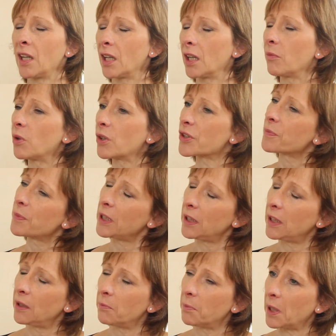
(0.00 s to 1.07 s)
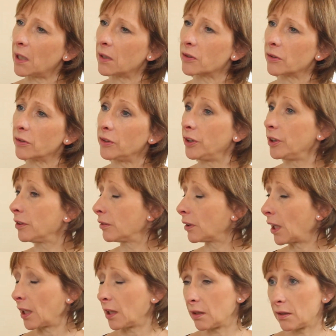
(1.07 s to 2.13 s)
And what's been the impact on you
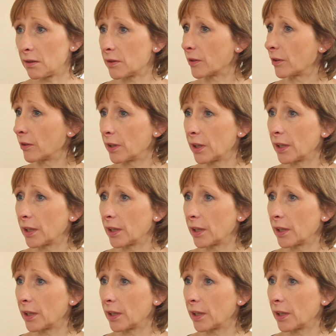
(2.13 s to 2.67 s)
and on